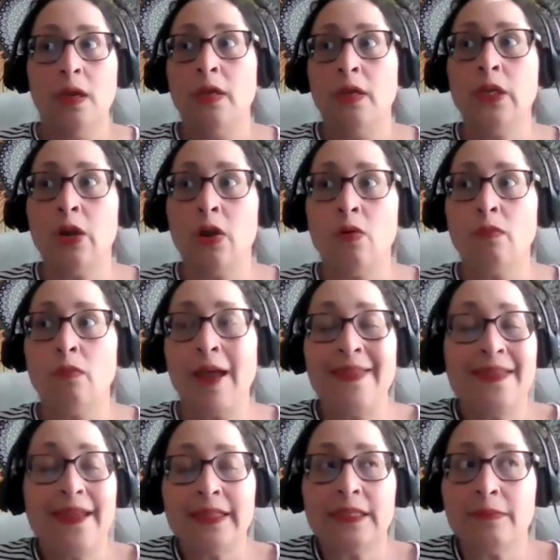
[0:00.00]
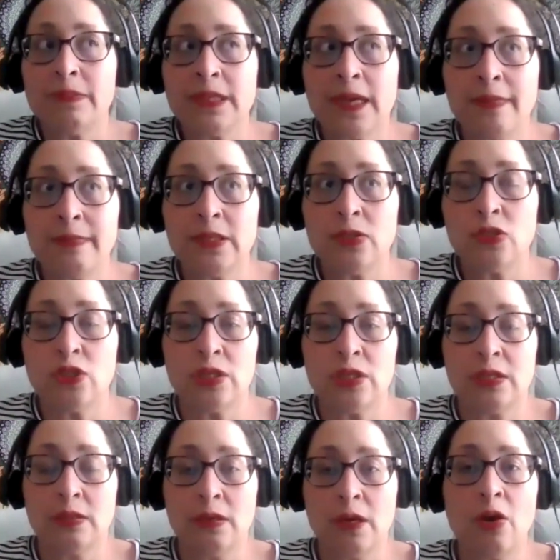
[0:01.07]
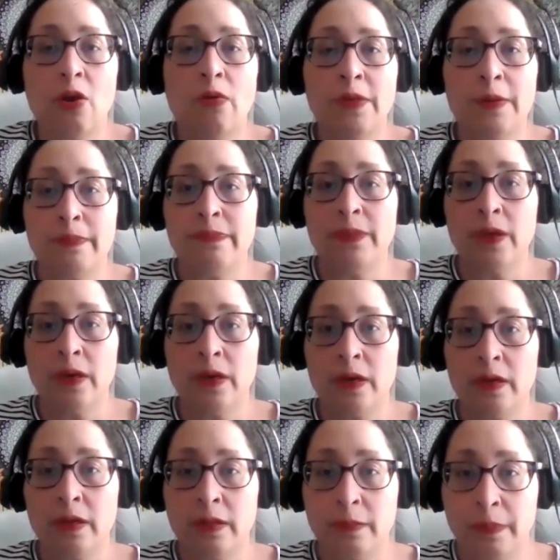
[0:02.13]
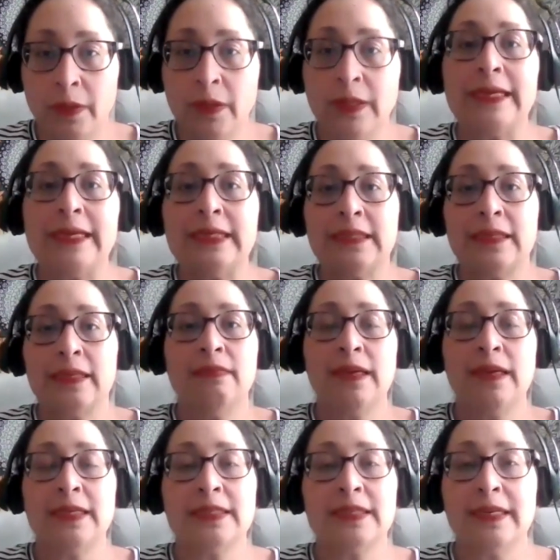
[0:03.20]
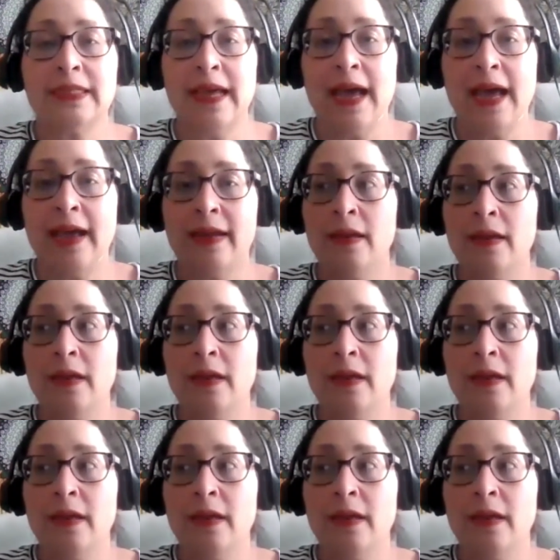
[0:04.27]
and then sometimes it's just the police and things like that.